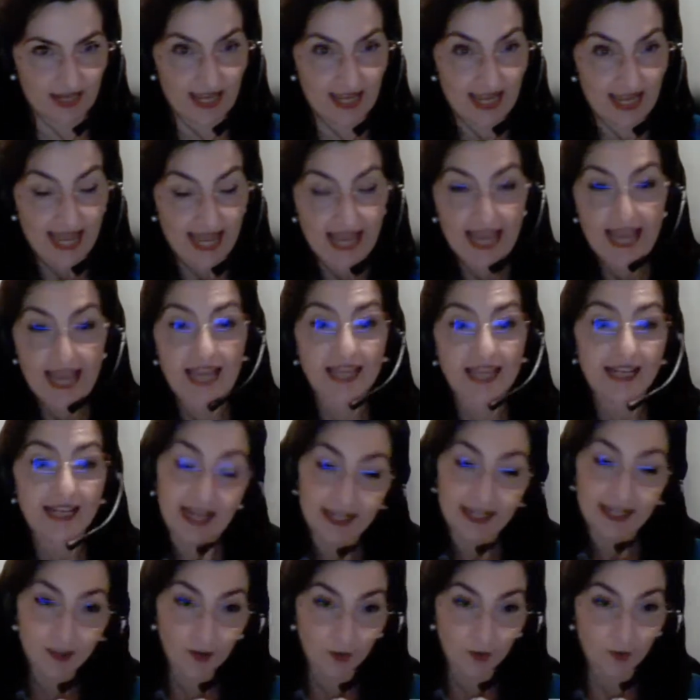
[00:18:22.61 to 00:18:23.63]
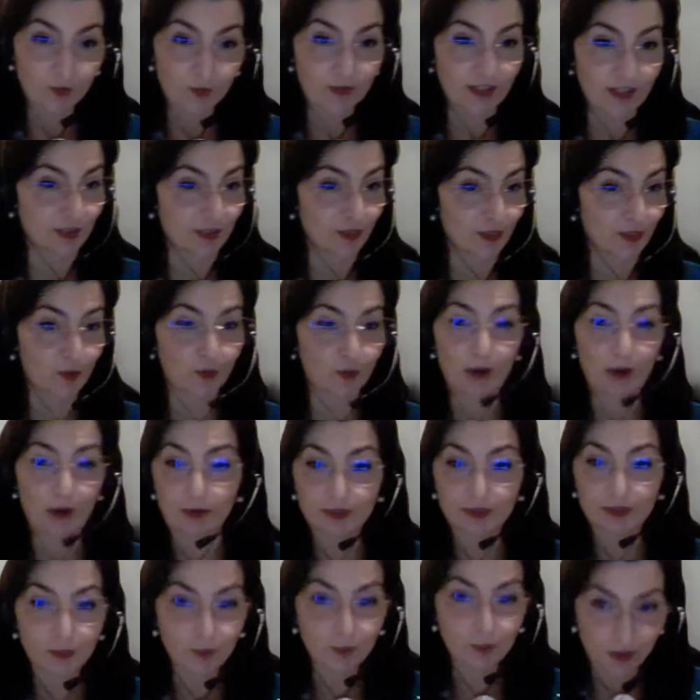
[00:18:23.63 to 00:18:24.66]
Correct. And I know that
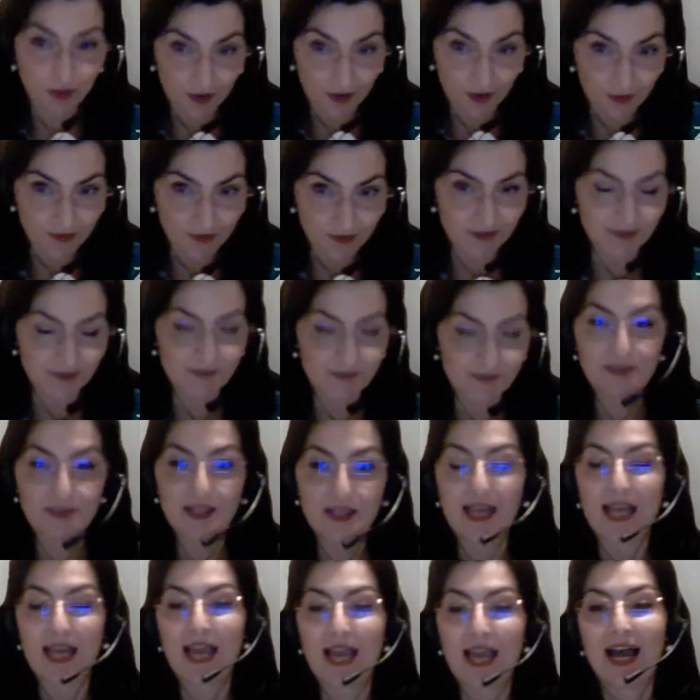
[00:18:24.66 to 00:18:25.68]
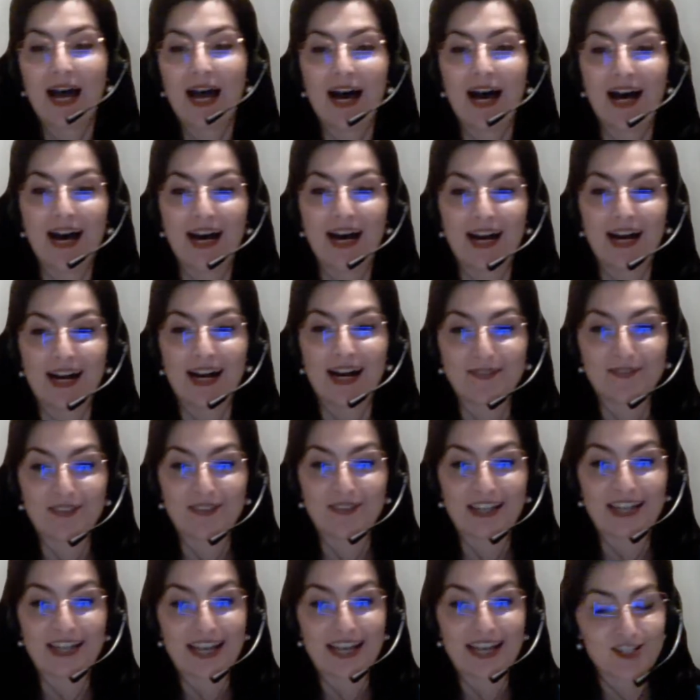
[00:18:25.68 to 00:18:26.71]
throughout the world,
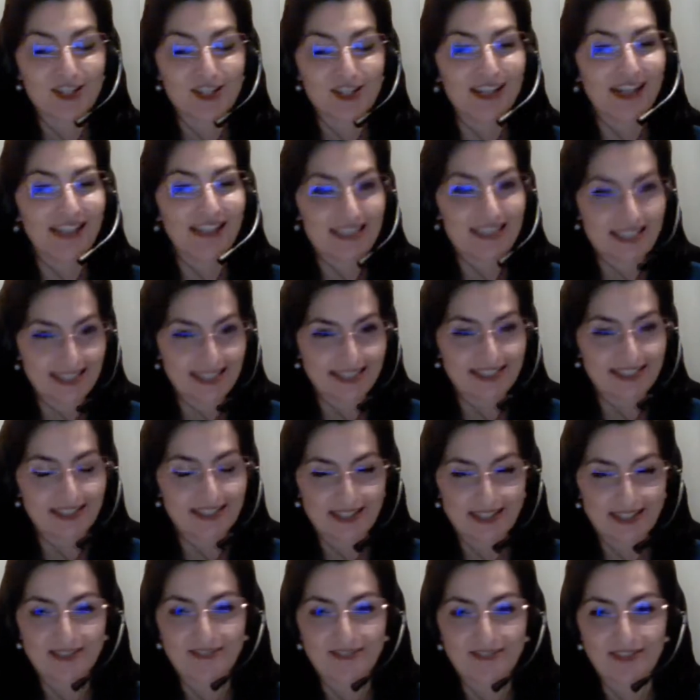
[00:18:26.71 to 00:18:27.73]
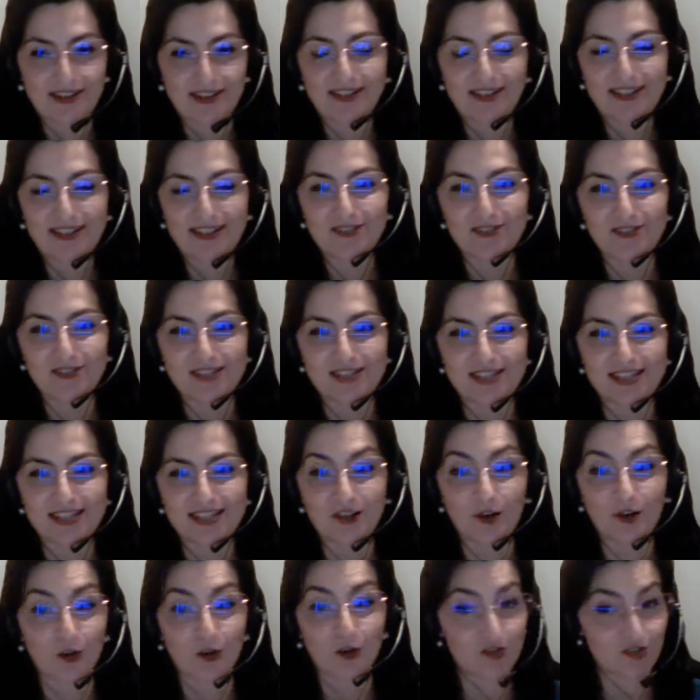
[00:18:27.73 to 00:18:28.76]
and actually I did a very
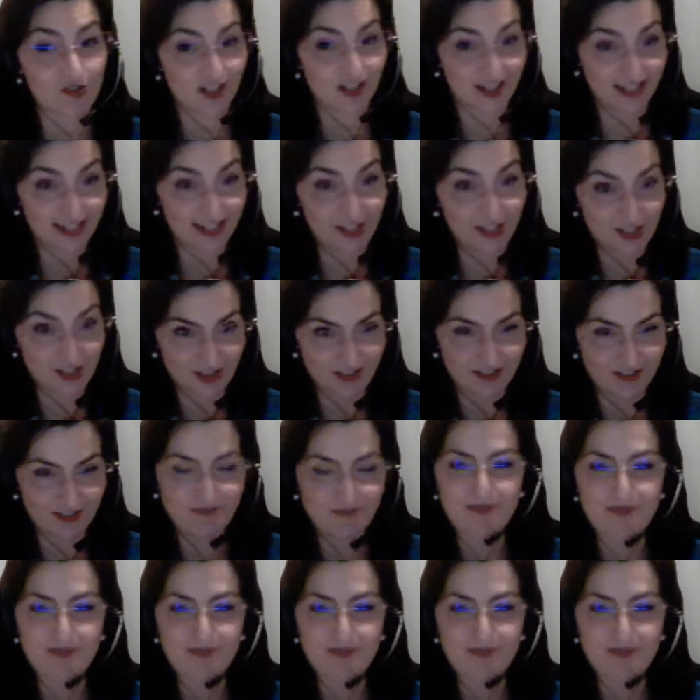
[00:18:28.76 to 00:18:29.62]
interesting constellation